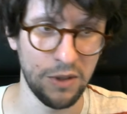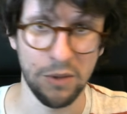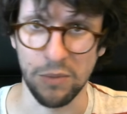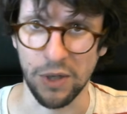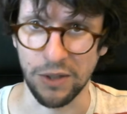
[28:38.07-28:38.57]

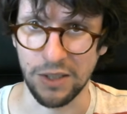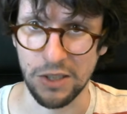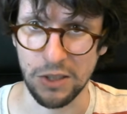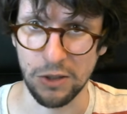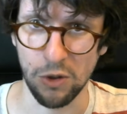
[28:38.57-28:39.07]
but it
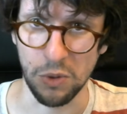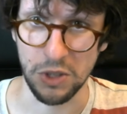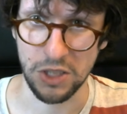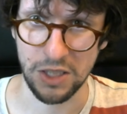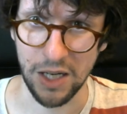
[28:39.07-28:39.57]
doesn't know
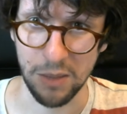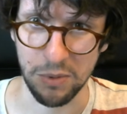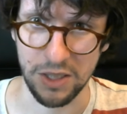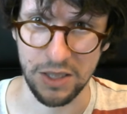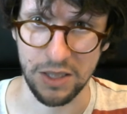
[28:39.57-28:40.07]
which
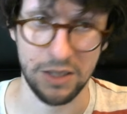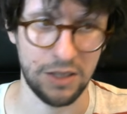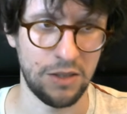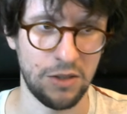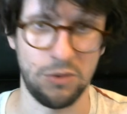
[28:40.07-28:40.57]
type this
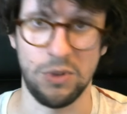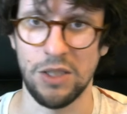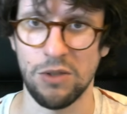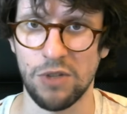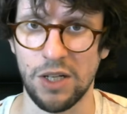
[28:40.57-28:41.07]
is. So we
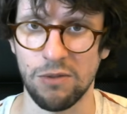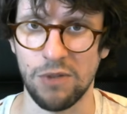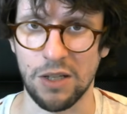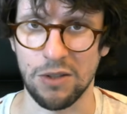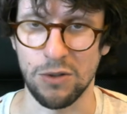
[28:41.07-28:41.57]
need to write
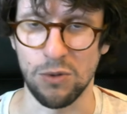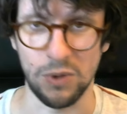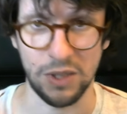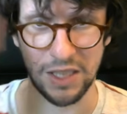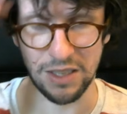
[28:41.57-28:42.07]

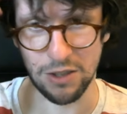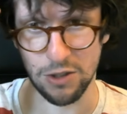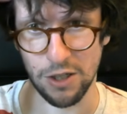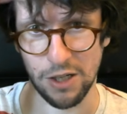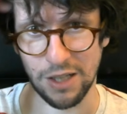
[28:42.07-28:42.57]
vec2
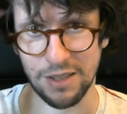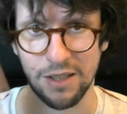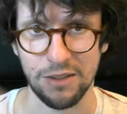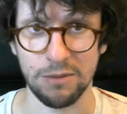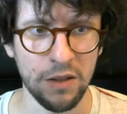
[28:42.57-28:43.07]
integer like
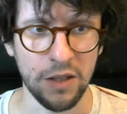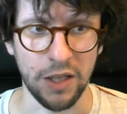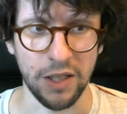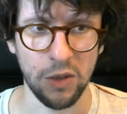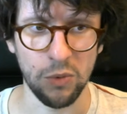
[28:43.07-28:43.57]
that.
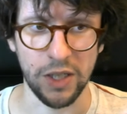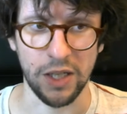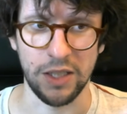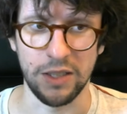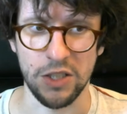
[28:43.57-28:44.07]
And now we
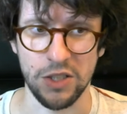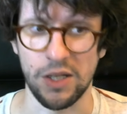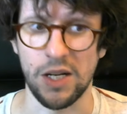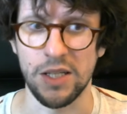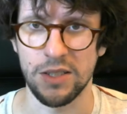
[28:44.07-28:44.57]
can
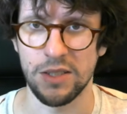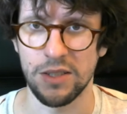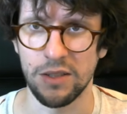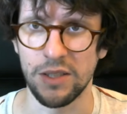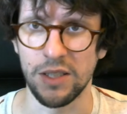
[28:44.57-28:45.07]

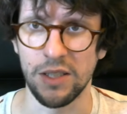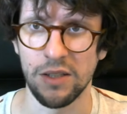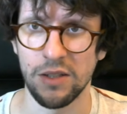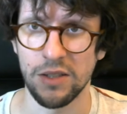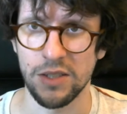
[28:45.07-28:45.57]
initialize the
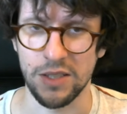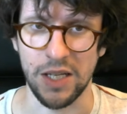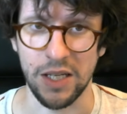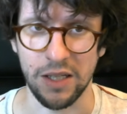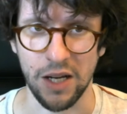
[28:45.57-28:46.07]

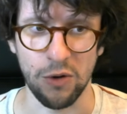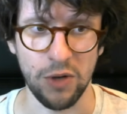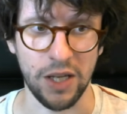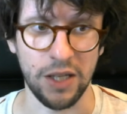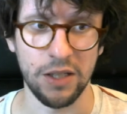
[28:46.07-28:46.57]
snake
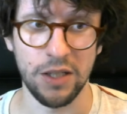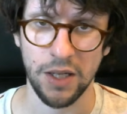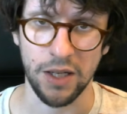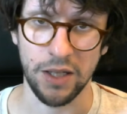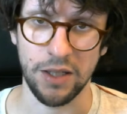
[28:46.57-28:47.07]
array.
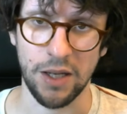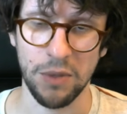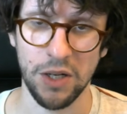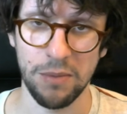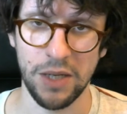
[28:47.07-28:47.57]
And I'm
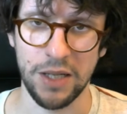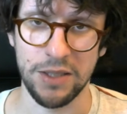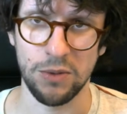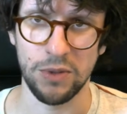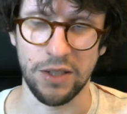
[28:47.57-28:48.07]
gonna make
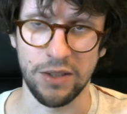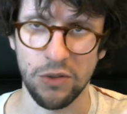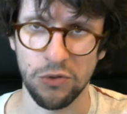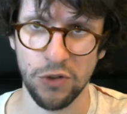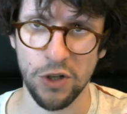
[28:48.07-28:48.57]
it so that
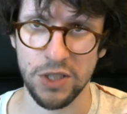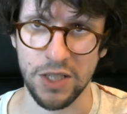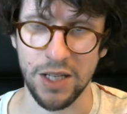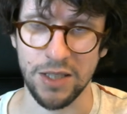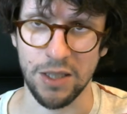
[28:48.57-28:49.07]
the first
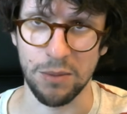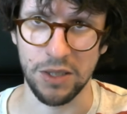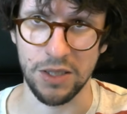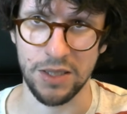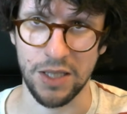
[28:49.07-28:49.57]
item
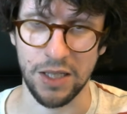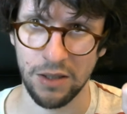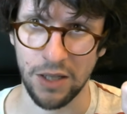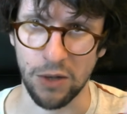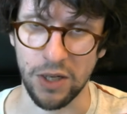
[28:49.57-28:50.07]
in the
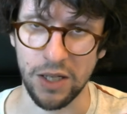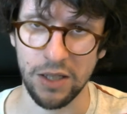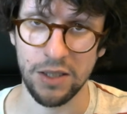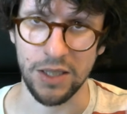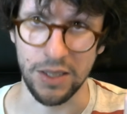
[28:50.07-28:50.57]
snake
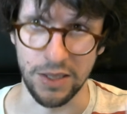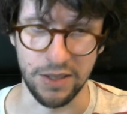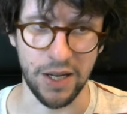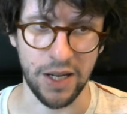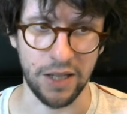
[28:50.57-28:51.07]
array is
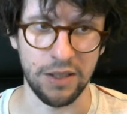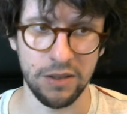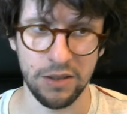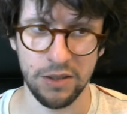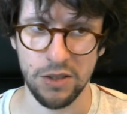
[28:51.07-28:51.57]
the head.
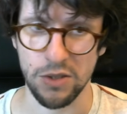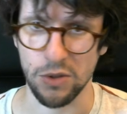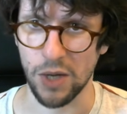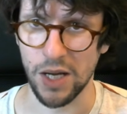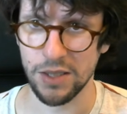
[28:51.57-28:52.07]

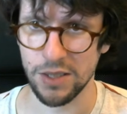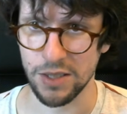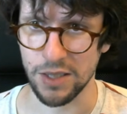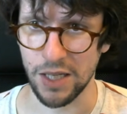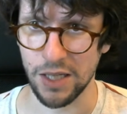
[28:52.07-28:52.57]
So at
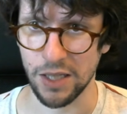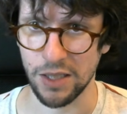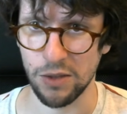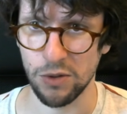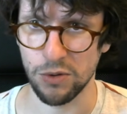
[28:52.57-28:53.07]
snake,
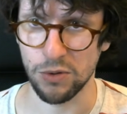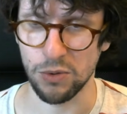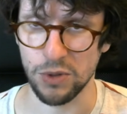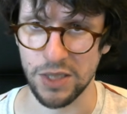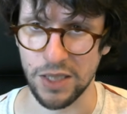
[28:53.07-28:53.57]
and then
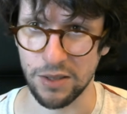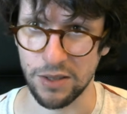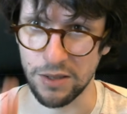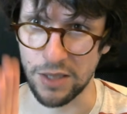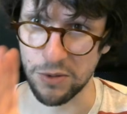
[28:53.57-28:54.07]
to set
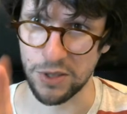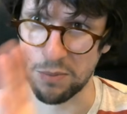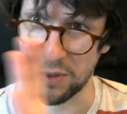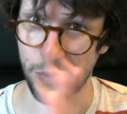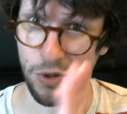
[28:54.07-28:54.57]
the
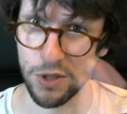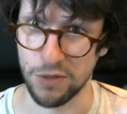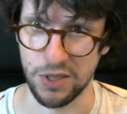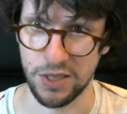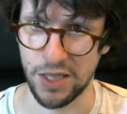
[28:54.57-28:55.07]
separate parts
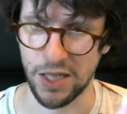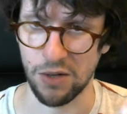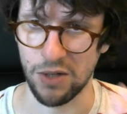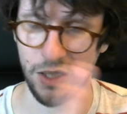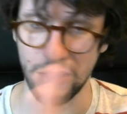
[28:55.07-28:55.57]
of the snake
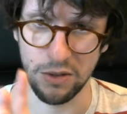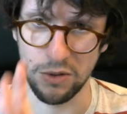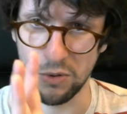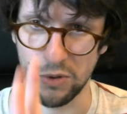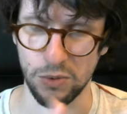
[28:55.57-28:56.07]
array,
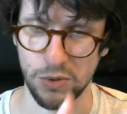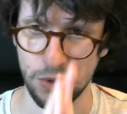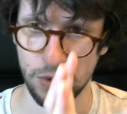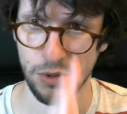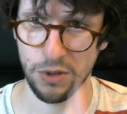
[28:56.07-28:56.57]
you
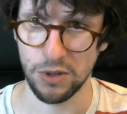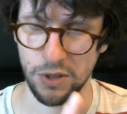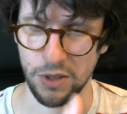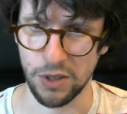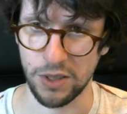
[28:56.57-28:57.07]
use
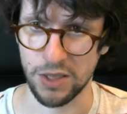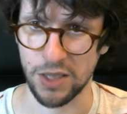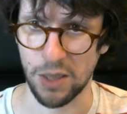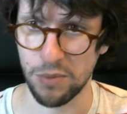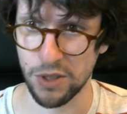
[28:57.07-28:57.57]
these
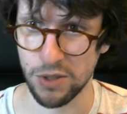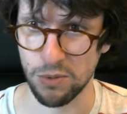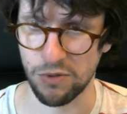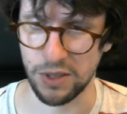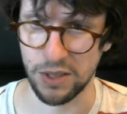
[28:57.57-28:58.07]
numbers
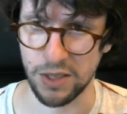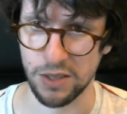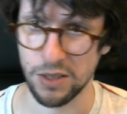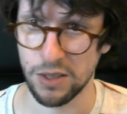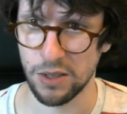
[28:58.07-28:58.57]
within
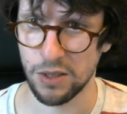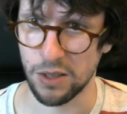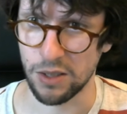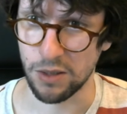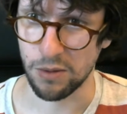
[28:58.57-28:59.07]
this
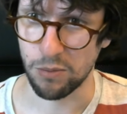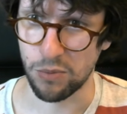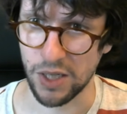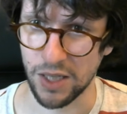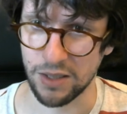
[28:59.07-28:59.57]

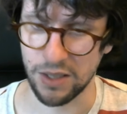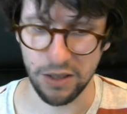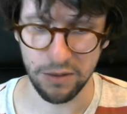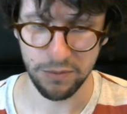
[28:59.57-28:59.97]
bracket here.